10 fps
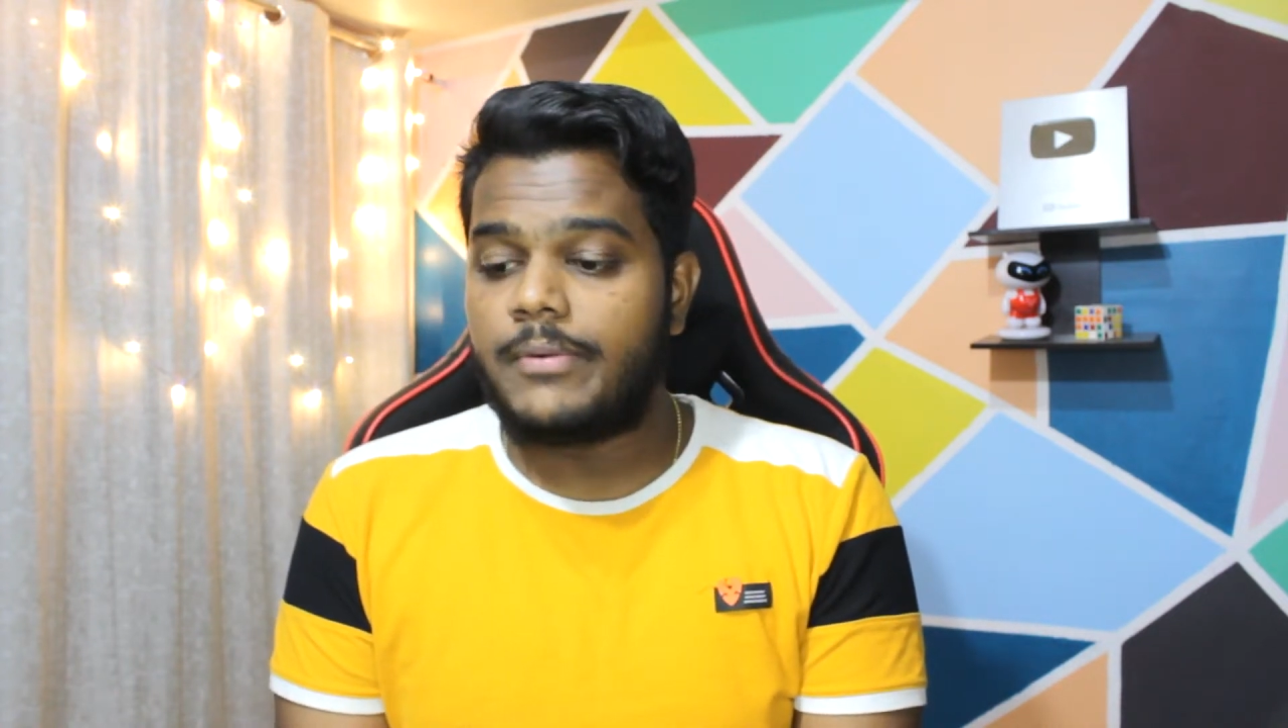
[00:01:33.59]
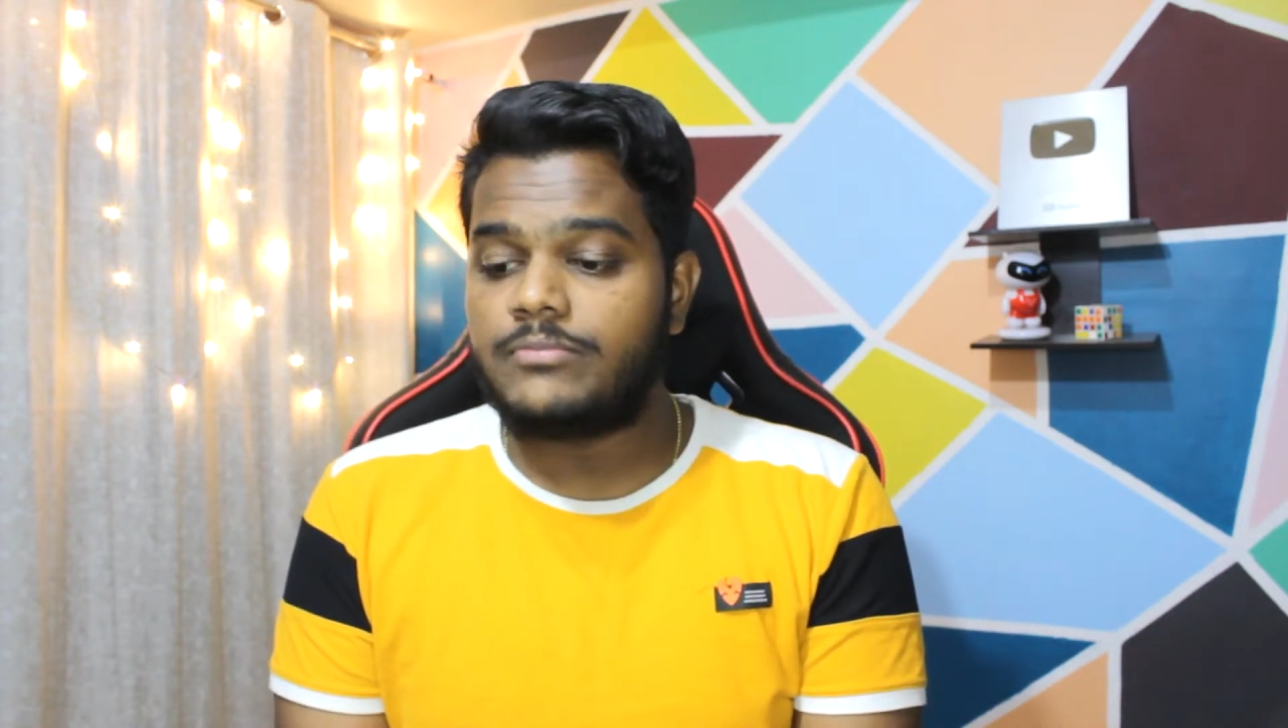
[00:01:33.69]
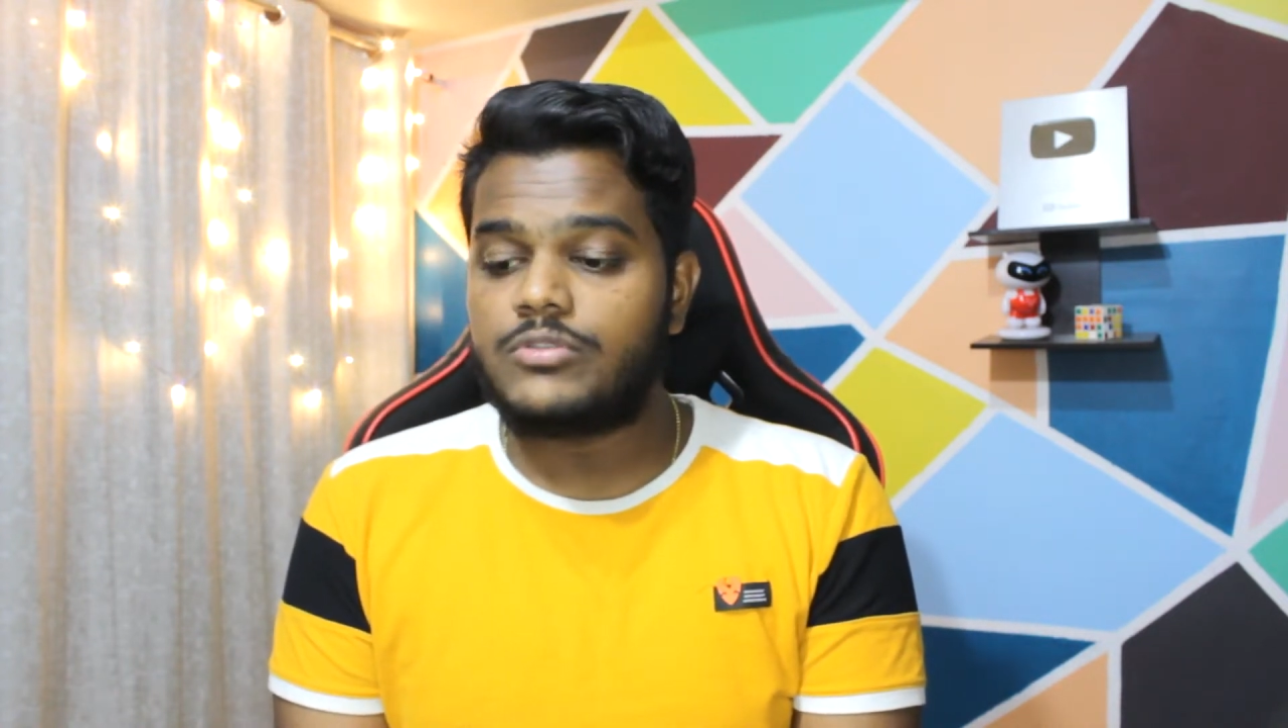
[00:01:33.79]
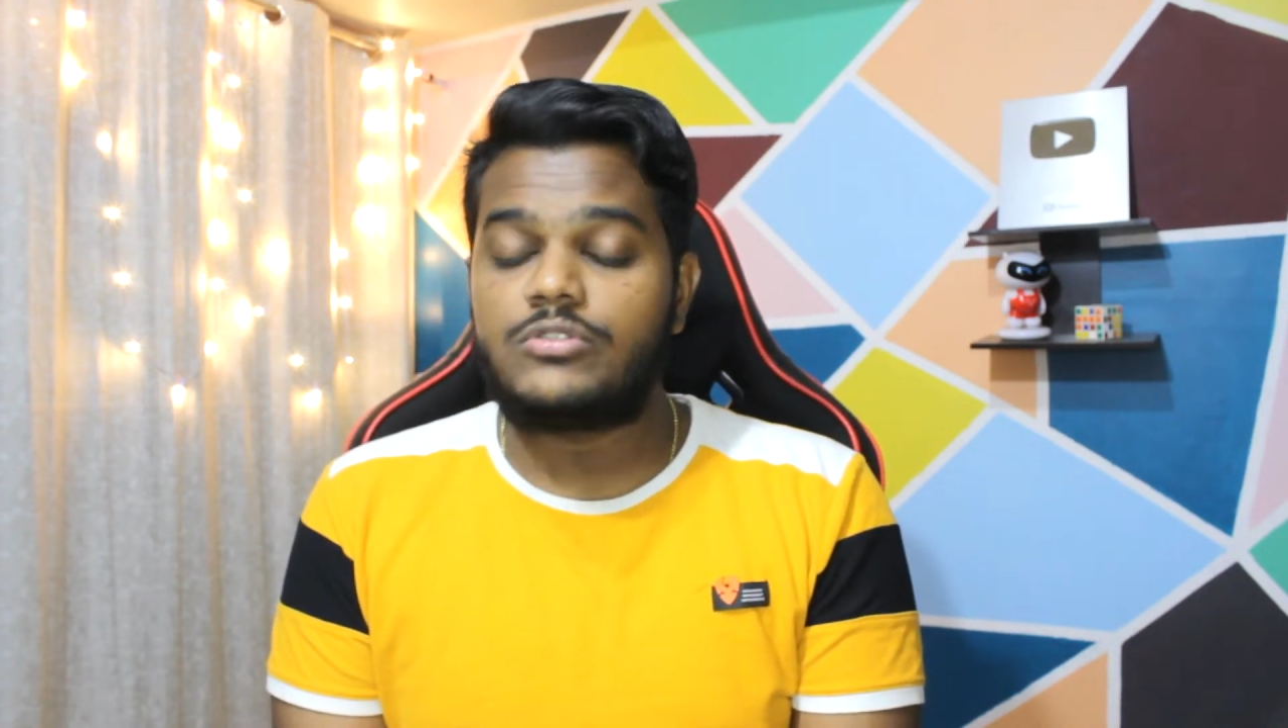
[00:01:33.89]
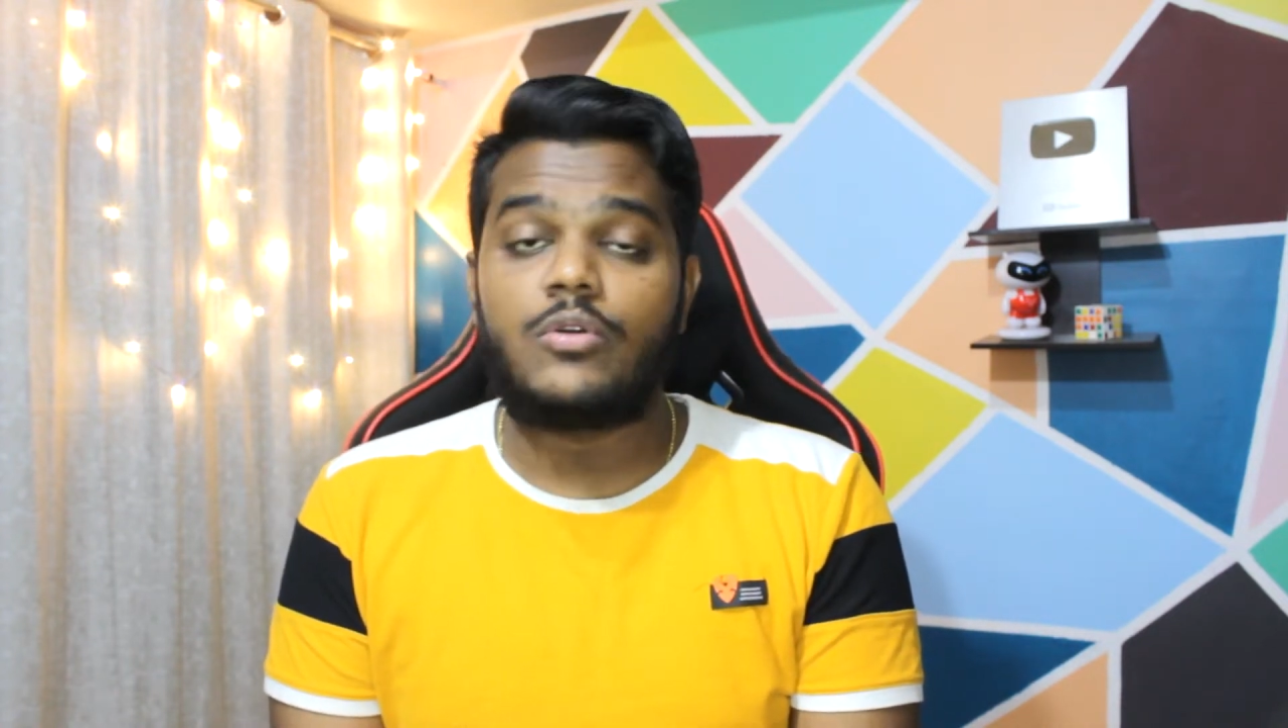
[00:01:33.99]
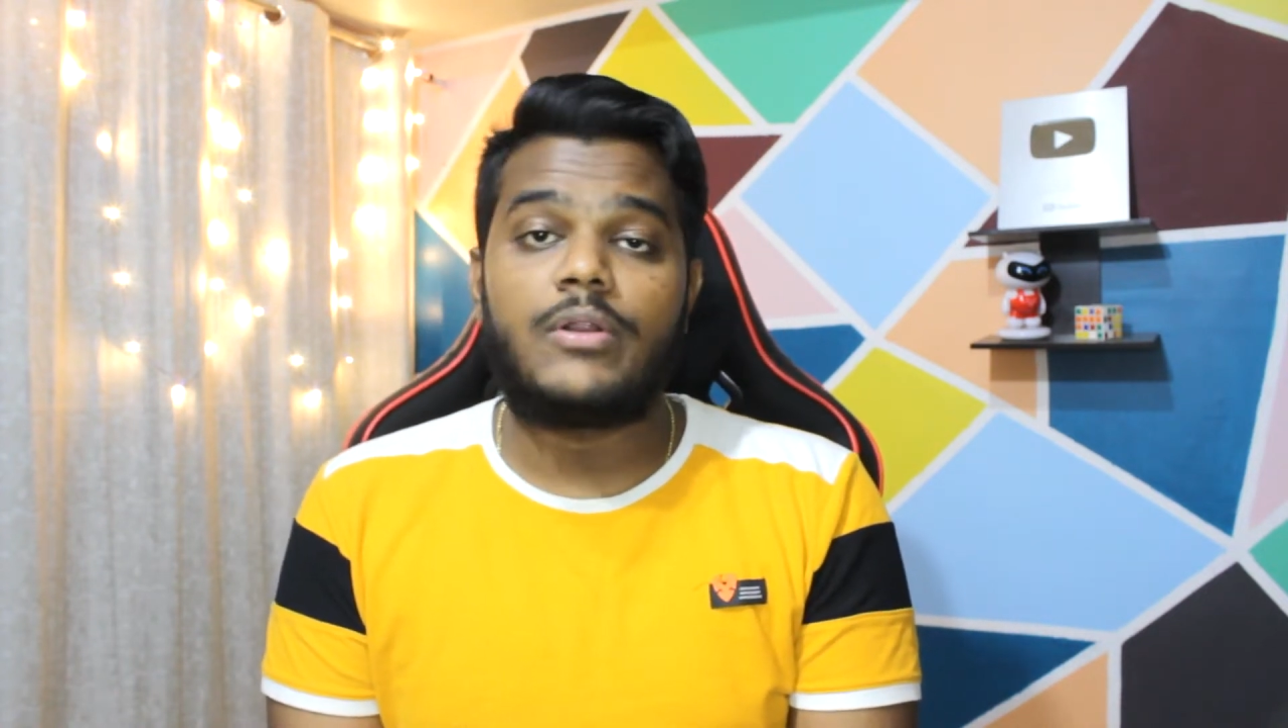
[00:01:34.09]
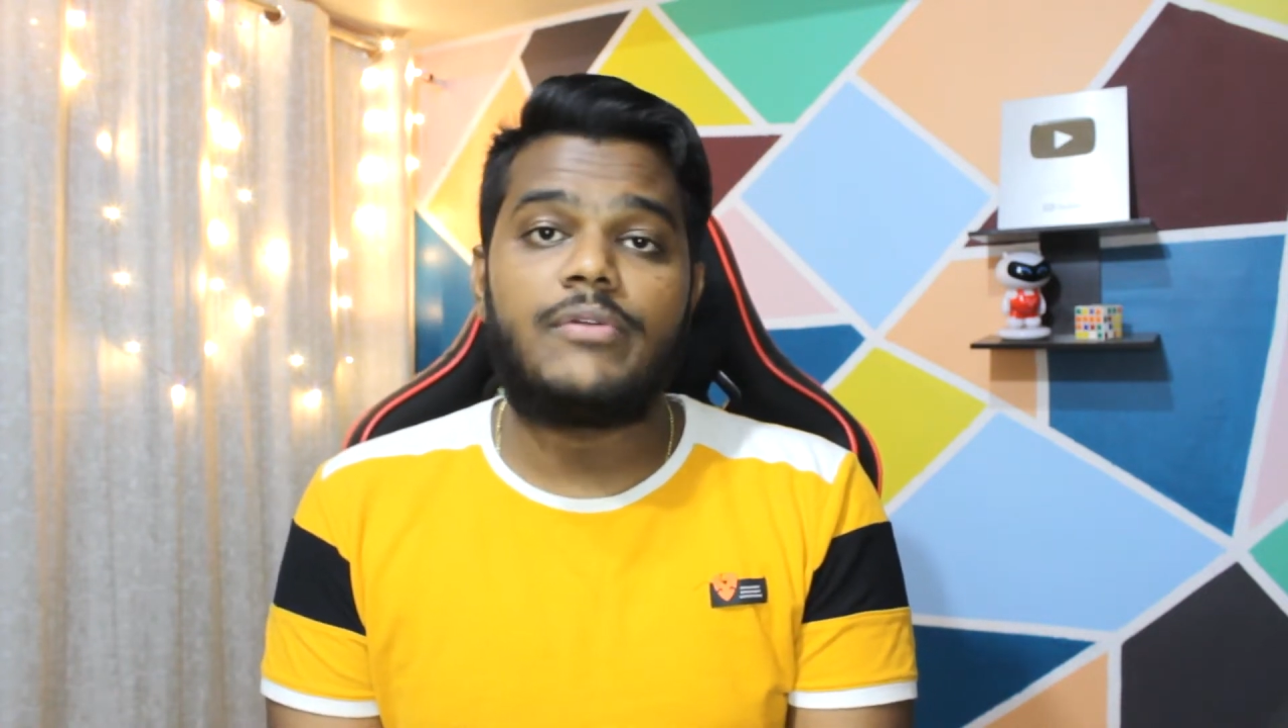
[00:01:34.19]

but I'm just going